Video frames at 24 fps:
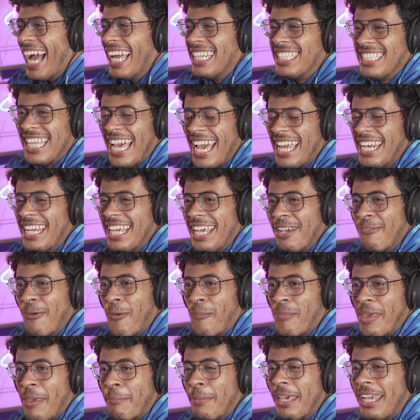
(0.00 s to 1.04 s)
and then it will
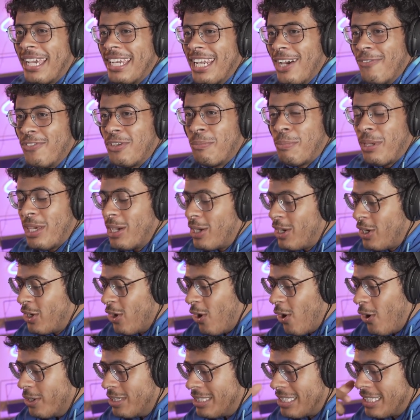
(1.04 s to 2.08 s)
be big enough to be a
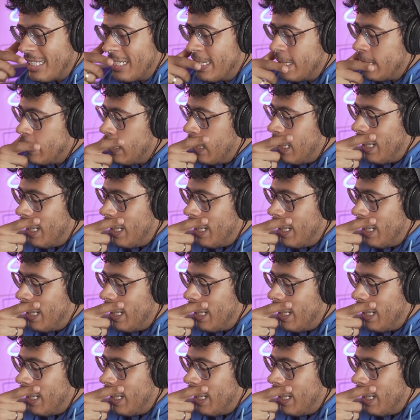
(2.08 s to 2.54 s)
god. A